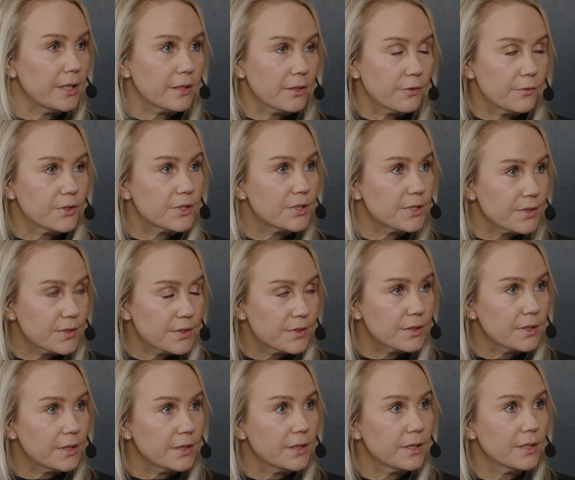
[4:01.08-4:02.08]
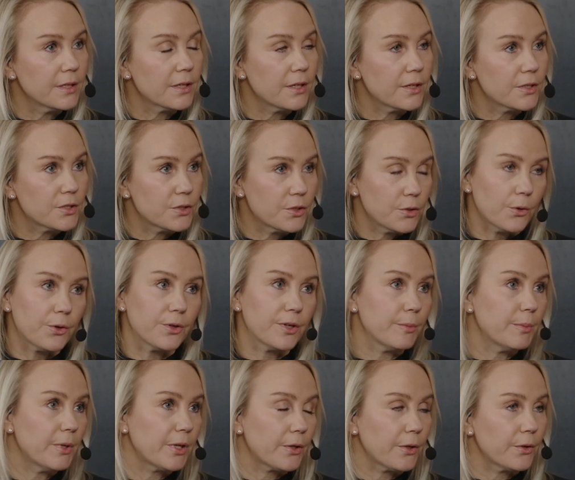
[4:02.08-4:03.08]
an efficiency
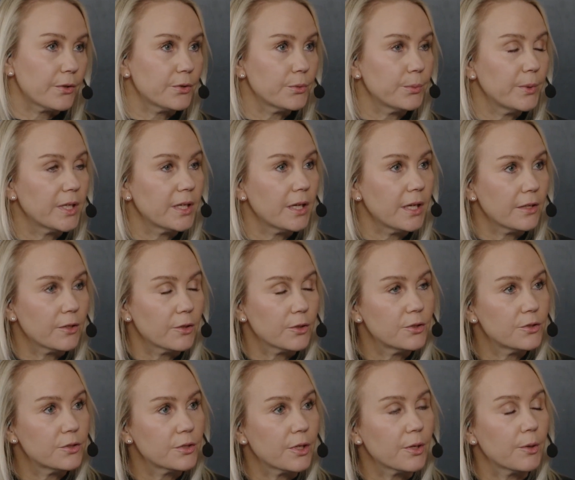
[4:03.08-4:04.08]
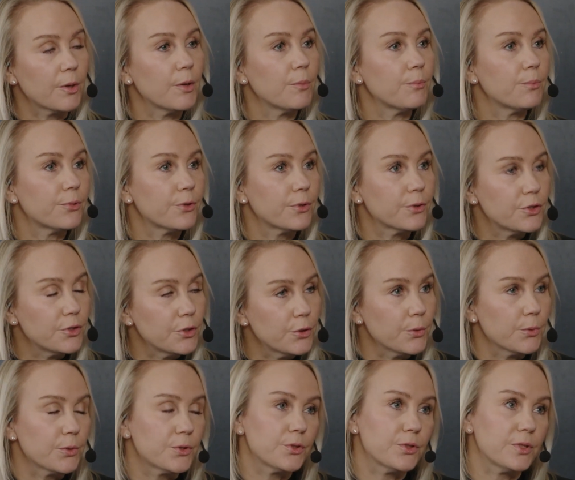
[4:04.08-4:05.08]
story because we cannot
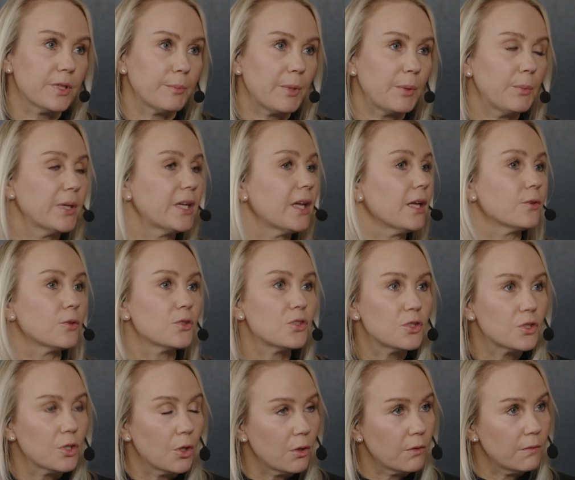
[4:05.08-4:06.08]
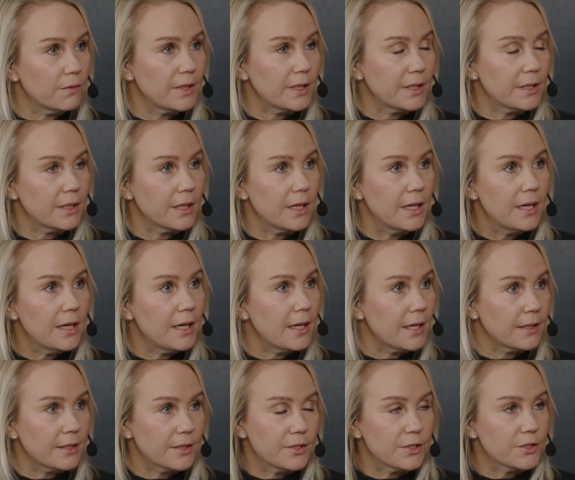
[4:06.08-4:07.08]
we cannot solve the
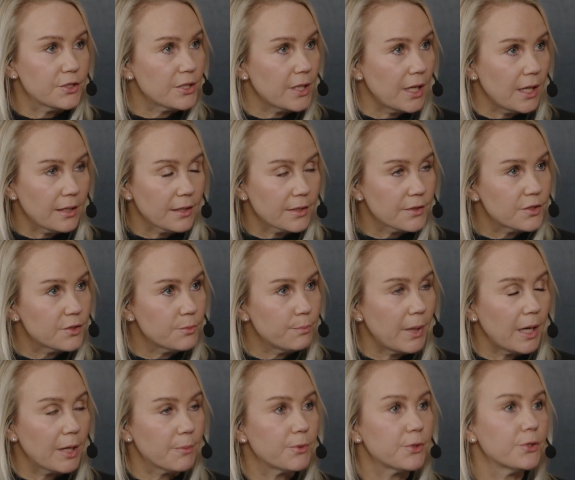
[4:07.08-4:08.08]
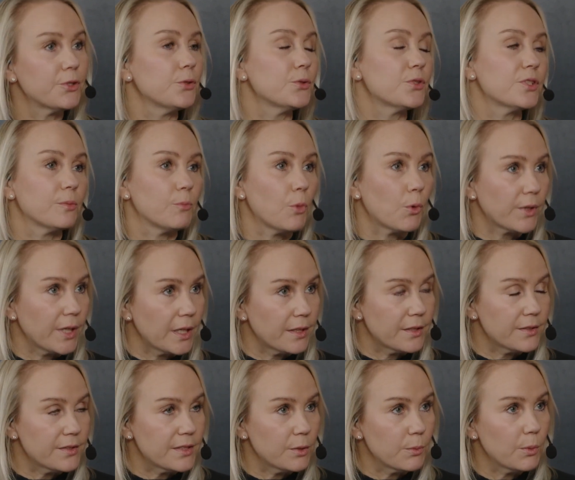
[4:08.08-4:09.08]
energy challenge by producing more
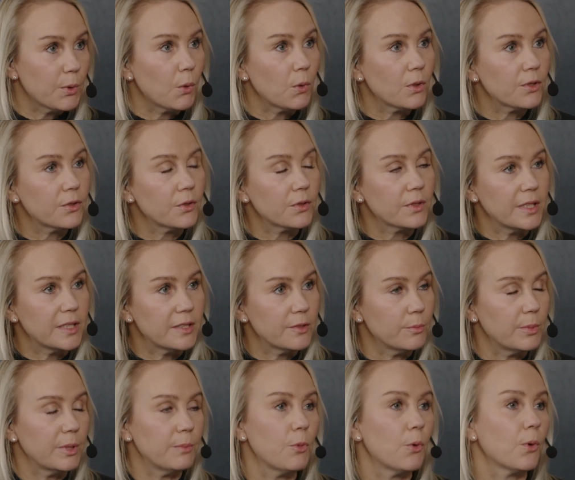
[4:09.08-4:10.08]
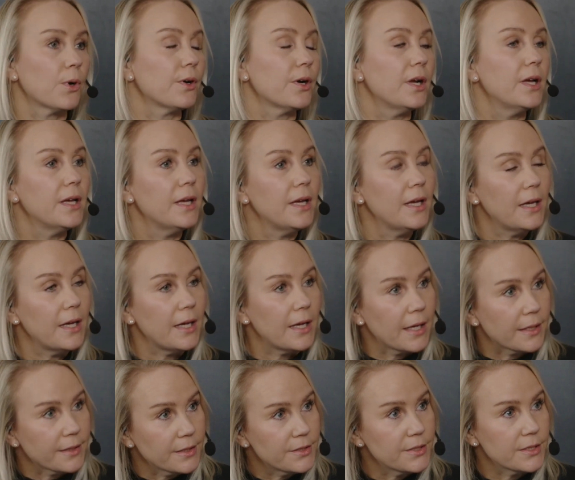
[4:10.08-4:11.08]
energy. We also need to be more
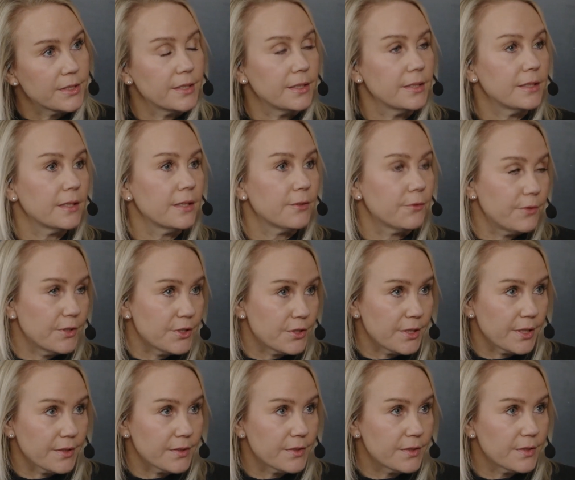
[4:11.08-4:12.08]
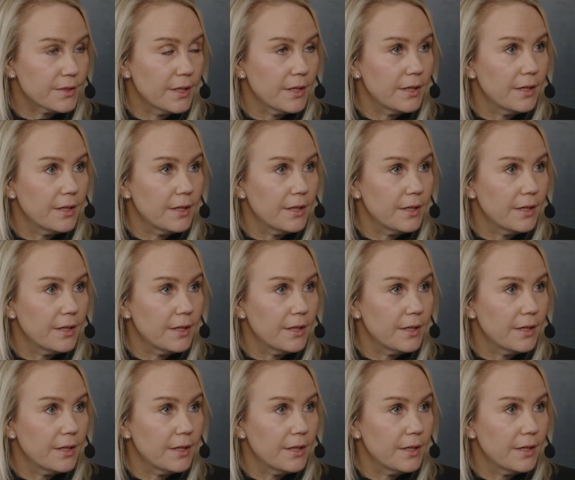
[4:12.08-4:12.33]
energy efficient.